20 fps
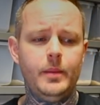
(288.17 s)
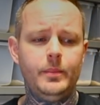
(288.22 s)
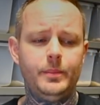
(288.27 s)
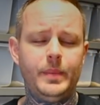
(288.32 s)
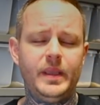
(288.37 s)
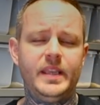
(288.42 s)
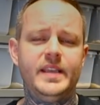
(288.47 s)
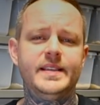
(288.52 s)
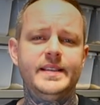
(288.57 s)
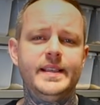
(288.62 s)

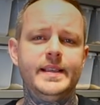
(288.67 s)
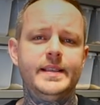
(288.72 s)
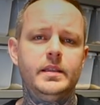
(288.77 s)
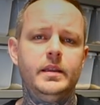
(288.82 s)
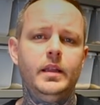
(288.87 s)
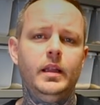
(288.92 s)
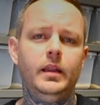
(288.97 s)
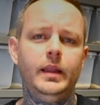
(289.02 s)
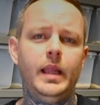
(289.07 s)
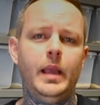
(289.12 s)
because it's
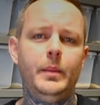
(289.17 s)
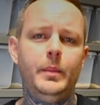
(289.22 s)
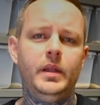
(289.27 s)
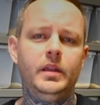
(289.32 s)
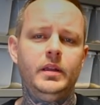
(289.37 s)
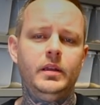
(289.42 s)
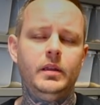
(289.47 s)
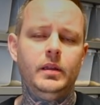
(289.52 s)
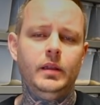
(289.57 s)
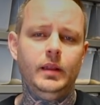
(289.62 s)
the
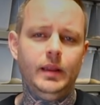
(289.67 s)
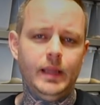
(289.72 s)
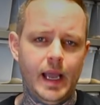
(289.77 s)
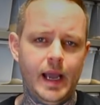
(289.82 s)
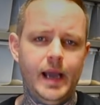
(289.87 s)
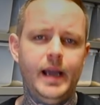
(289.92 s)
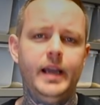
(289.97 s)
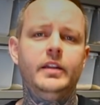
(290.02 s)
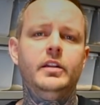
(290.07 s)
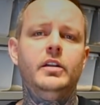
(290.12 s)
lemon
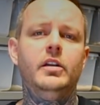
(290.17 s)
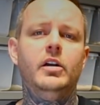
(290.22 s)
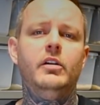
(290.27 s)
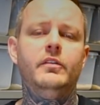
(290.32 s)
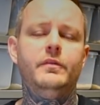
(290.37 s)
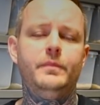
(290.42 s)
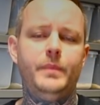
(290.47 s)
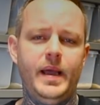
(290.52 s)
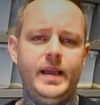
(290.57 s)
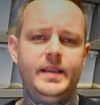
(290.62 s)
line
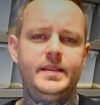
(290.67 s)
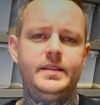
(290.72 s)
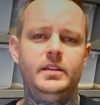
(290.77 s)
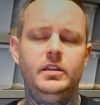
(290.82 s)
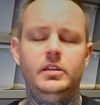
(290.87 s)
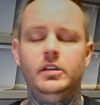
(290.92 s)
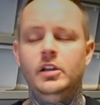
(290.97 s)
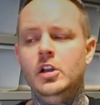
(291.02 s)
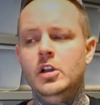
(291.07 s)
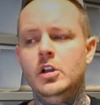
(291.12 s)
of
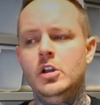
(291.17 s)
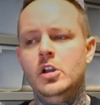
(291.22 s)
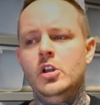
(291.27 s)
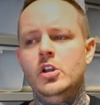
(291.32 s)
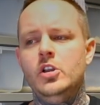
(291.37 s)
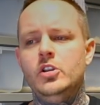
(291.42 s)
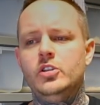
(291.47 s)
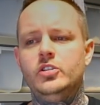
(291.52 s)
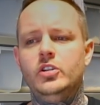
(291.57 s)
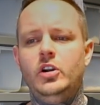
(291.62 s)
pastel.
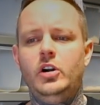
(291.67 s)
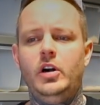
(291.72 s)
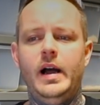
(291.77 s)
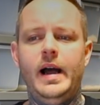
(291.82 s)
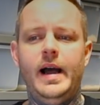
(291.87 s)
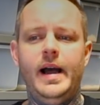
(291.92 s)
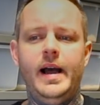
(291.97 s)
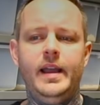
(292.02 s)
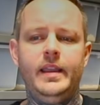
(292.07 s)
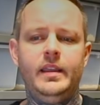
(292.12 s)
So
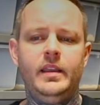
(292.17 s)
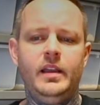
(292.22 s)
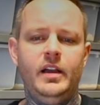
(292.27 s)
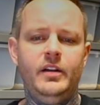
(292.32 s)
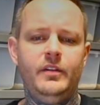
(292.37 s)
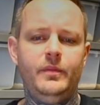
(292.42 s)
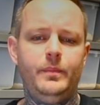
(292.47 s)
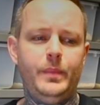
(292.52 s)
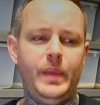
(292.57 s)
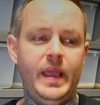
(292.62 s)
I
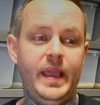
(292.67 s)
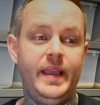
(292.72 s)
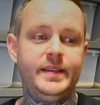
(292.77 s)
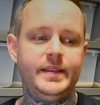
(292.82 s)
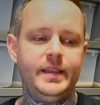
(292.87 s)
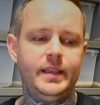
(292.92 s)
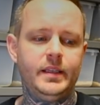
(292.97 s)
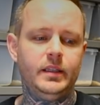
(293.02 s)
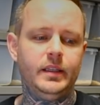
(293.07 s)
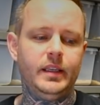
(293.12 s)
have
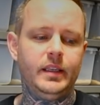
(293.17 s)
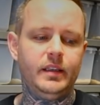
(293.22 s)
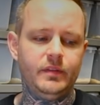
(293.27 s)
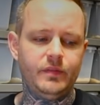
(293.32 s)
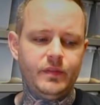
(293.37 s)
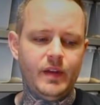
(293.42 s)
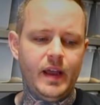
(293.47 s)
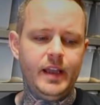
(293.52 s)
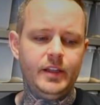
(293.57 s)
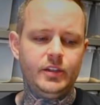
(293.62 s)
basically
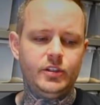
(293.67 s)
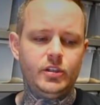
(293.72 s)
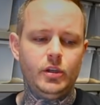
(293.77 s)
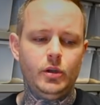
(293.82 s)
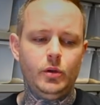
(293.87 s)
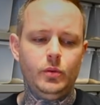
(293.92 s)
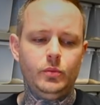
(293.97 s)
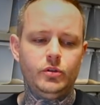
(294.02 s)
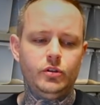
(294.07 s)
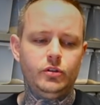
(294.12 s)

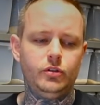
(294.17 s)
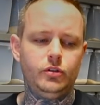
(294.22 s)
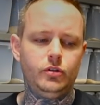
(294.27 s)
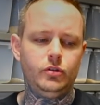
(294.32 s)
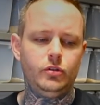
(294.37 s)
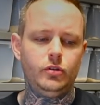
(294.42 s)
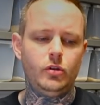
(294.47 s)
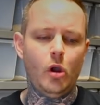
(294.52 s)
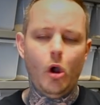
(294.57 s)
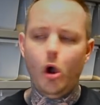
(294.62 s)
fine-tuned
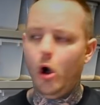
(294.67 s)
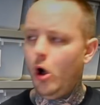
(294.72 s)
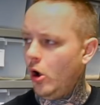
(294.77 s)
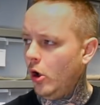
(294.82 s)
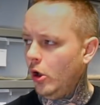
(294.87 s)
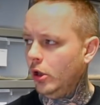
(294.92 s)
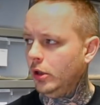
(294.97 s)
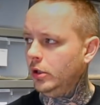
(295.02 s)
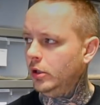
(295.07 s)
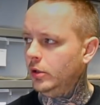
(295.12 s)

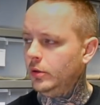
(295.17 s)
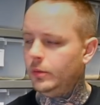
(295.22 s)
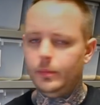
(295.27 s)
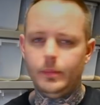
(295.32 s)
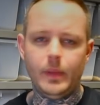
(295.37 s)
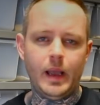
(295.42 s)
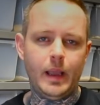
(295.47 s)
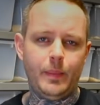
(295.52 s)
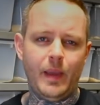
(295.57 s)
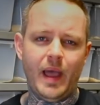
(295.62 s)
all
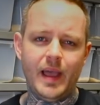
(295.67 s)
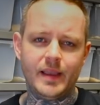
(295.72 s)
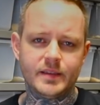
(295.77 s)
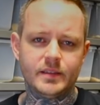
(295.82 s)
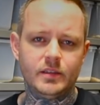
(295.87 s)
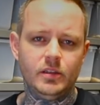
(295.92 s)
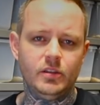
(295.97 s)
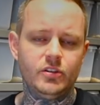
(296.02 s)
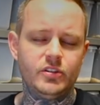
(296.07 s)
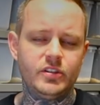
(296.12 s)
my
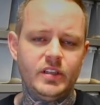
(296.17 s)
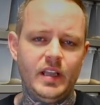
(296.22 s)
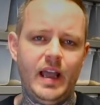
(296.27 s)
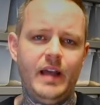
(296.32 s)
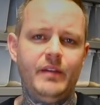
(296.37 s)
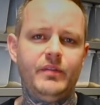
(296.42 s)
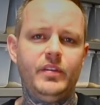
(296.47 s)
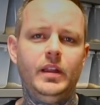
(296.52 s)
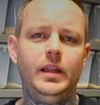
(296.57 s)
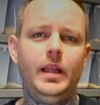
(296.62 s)
pastels to
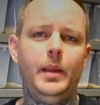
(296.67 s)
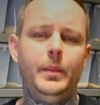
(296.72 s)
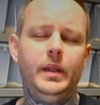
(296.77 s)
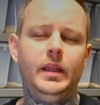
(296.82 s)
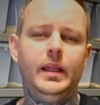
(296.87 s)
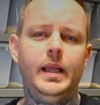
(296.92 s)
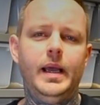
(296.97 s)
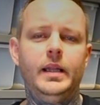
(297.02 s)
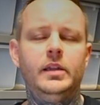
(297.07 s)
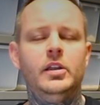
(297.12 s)
have the
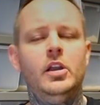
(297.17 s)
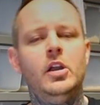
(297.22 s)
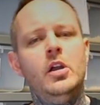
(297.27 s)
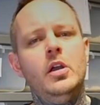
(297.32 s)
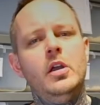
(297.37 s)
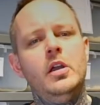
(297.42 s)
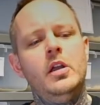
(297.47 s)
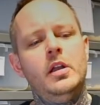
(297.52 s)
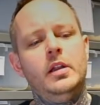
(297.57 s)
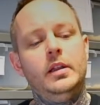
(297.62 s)
lemon
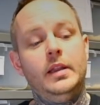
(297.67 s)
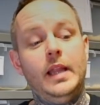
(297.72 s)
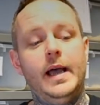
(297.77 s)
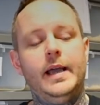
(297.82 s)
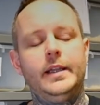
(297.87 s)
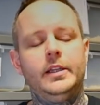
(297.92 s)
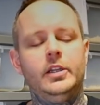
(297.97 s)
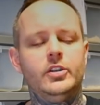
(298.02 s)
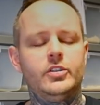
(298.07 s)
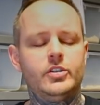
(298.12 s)

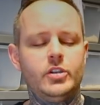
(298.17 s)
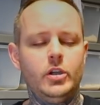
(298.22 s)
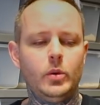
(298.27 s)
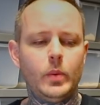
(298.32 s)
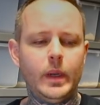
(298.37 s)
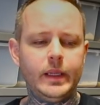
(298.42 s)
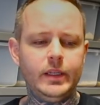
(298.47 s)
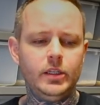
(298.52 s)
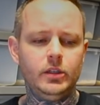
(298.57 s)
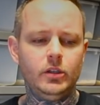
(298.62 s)
line. So
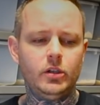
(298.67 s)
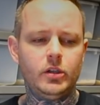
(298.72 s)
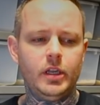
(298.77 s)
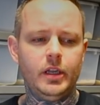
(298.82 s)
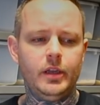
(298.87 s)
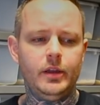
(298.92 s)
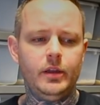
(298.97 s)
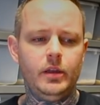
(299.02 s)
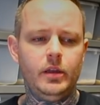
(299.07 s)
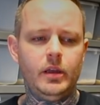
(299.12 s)
when you look
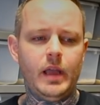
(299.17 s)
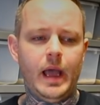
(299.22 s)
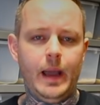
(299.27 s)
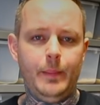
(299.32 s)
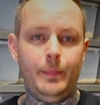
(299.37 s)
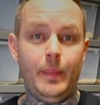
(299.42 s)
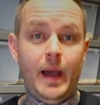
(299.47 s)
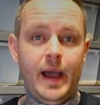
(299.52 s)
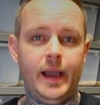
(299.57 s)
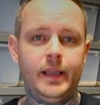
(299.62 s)
at
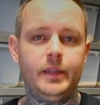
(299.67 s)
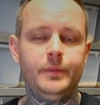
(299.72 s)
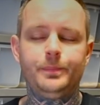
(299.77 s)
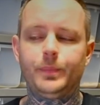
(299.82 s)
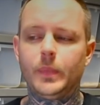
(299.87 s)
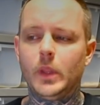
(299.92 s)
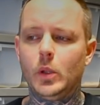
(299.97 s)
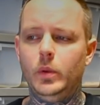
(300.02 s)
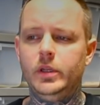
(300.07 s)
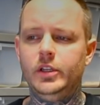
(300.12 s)
at mine,
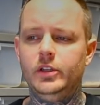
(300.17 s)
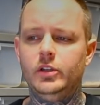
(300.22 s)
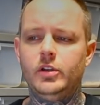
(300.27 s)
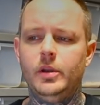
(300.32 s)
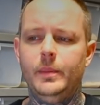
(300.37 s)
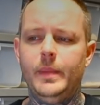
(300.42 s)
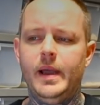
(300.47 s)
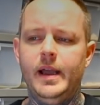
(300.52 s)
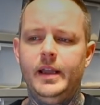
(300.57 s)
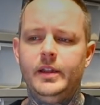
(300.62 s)
when you look
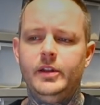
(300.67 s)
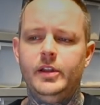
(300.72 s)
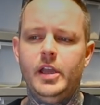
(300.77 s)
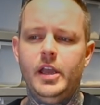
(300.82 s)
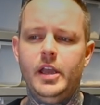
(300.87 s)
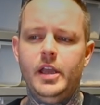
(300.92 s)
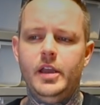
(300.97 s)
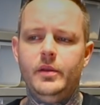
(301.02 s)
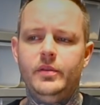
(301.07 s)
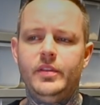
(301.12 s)
at mine,
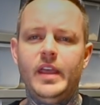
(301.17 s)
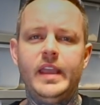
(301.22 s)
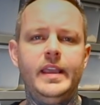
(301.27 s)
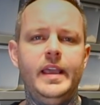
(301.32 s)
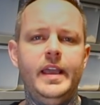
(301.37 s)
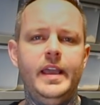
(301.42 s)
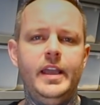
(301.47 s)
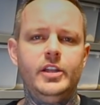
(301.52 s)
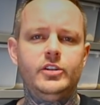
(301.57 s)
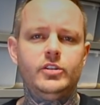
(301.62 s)
they
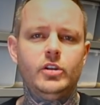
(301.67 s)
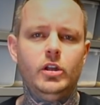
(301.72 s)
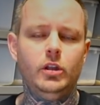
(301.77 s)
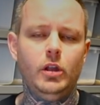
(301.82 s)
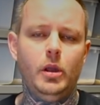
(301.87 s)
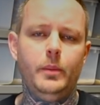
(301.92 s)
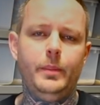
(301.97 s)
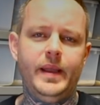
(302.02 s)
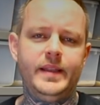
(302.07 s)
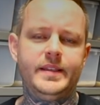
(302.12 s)
age a
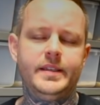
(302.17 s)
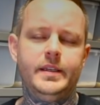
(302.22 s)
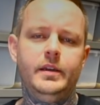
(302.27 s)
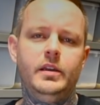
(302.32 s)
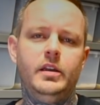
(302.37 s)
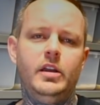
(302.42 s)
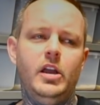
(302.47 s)
lot better,